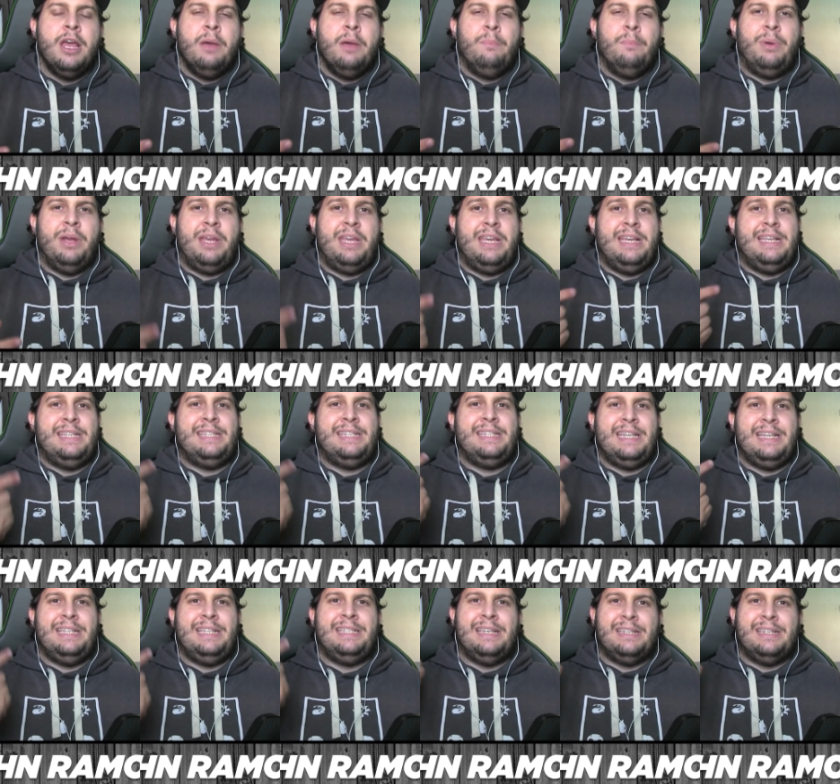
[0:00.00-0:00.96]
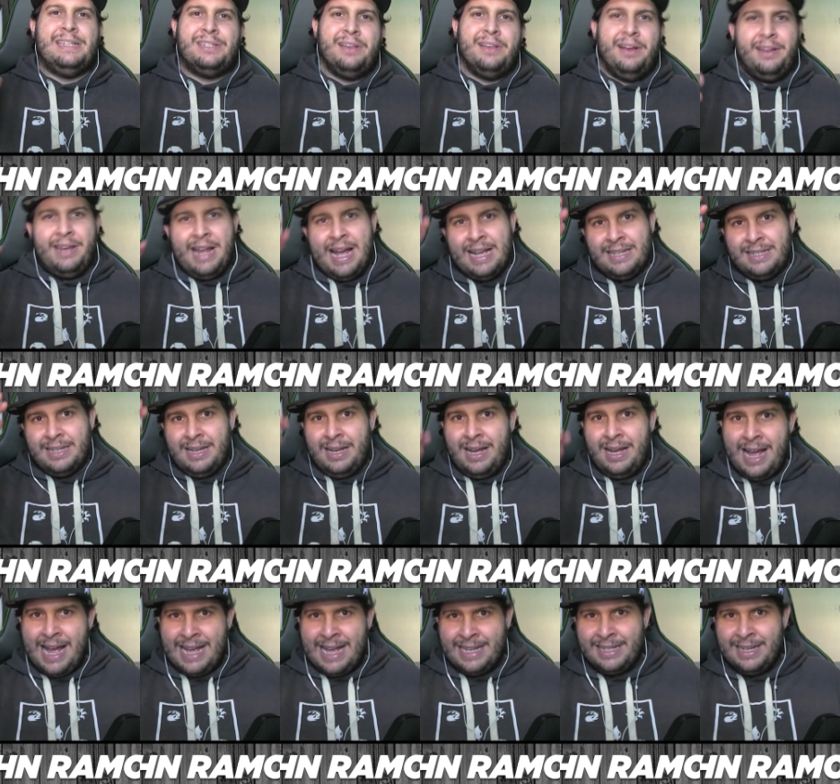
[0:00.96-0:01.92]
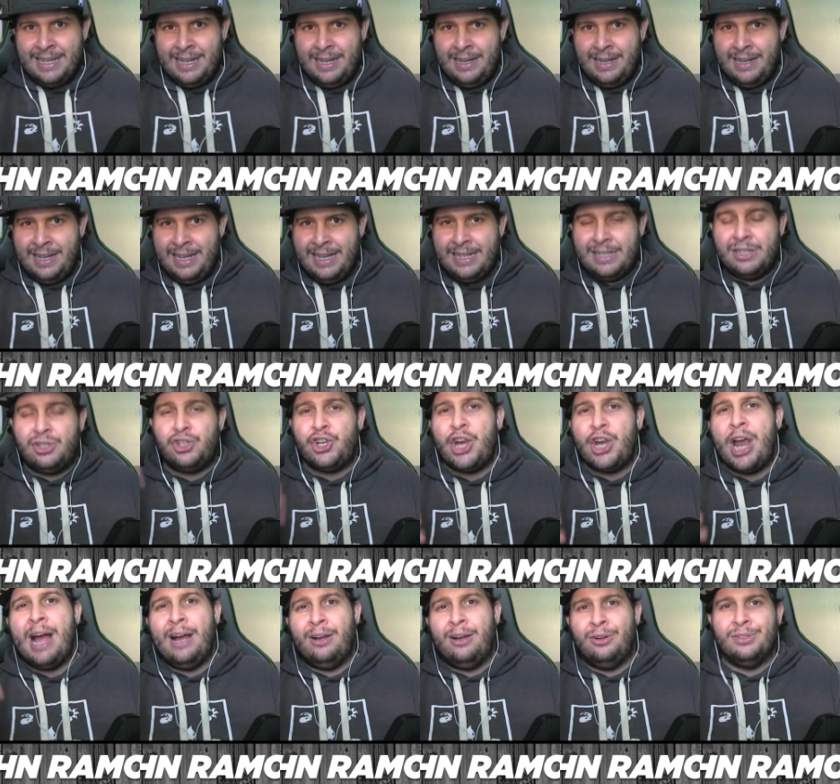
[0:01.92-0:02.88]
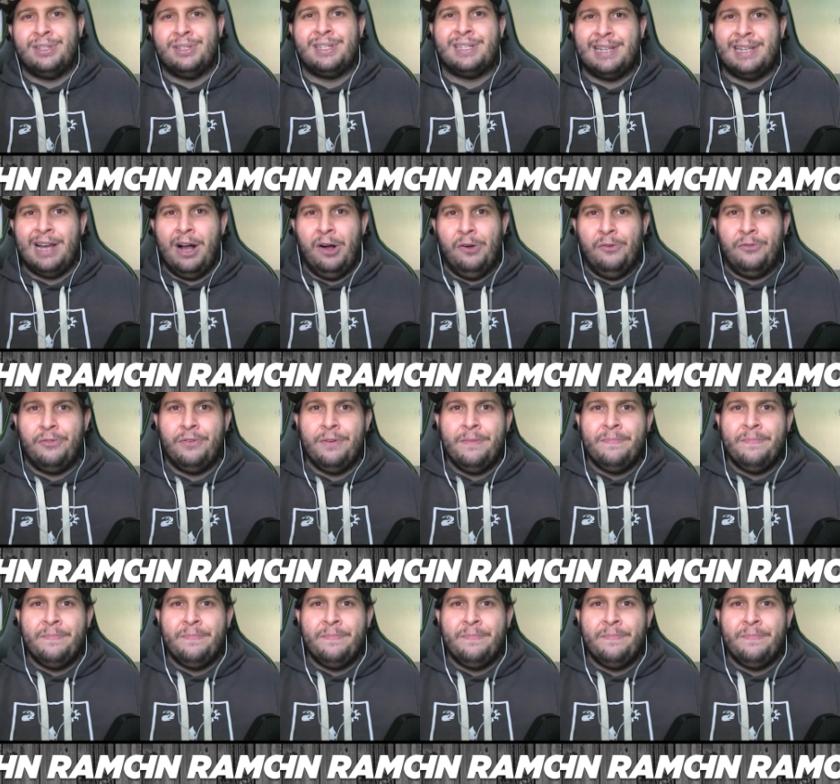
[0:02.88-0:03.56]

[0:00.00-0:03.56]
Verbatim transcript: but he sees his son as a as a his child self.